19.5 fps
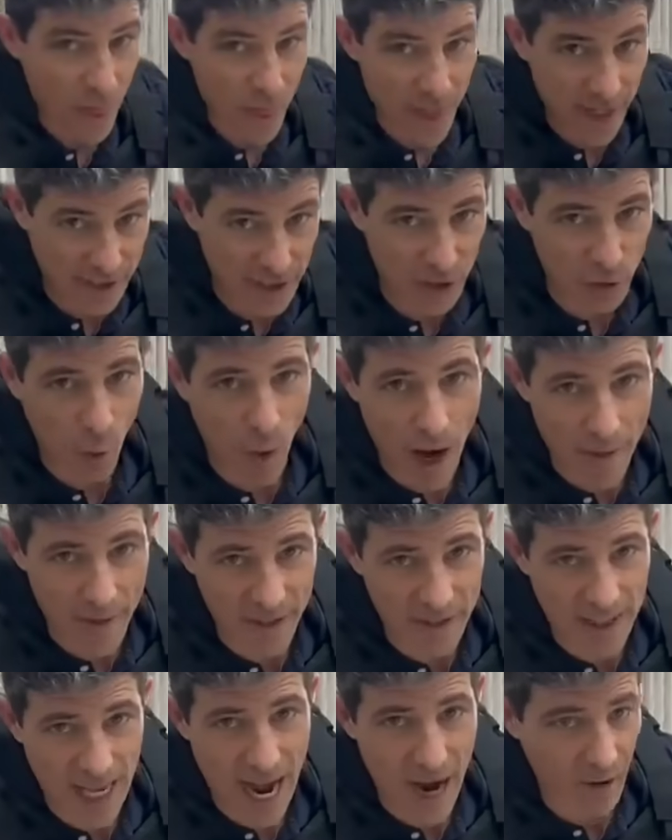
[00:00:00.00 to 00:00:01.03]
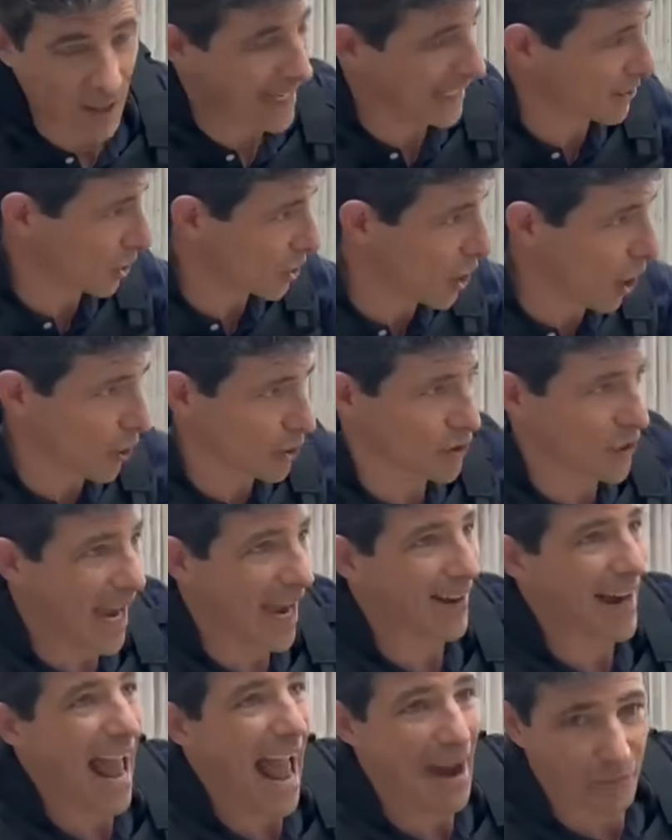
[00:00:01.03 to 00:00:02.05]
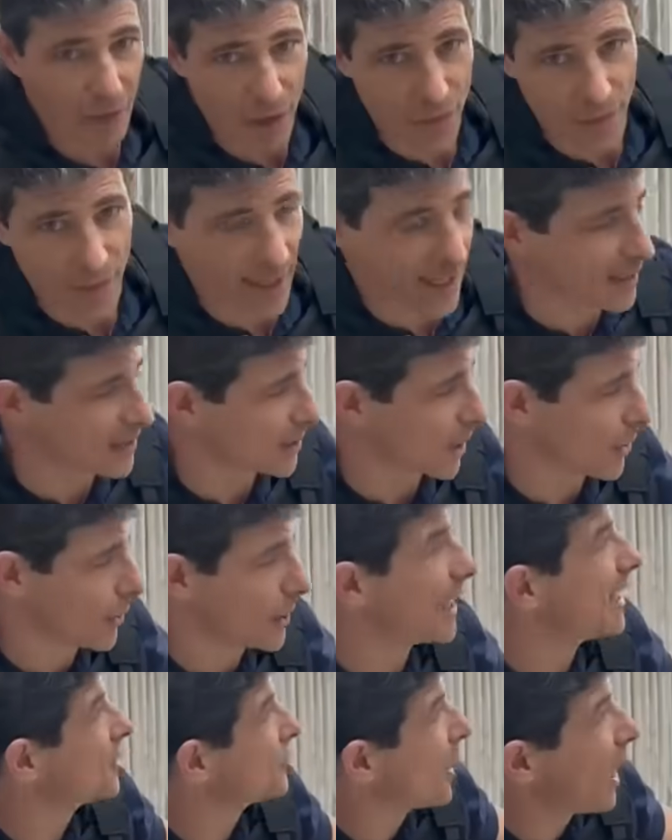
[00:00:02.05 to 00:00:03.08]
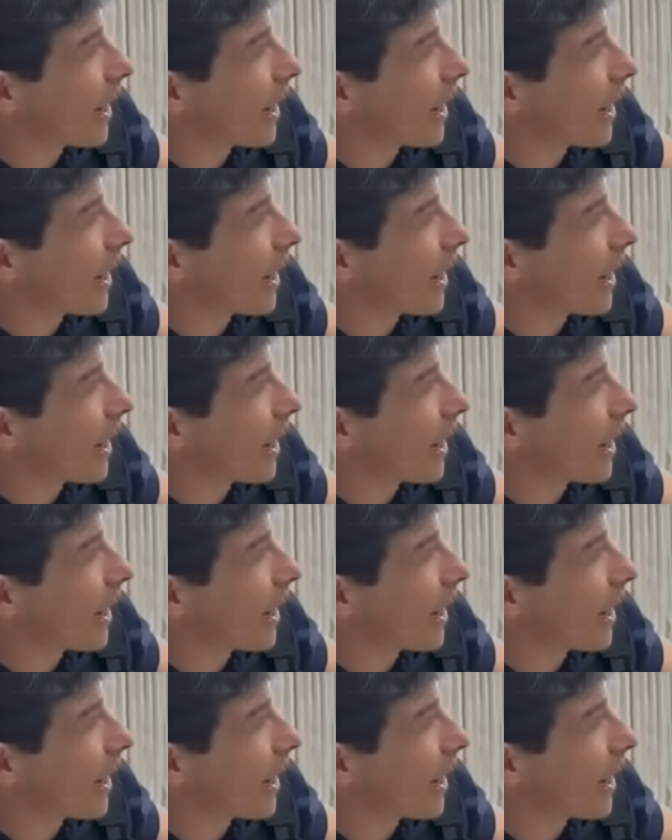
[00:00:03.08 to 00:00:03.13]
This is why this town is a ghost town. Everything in Tennessee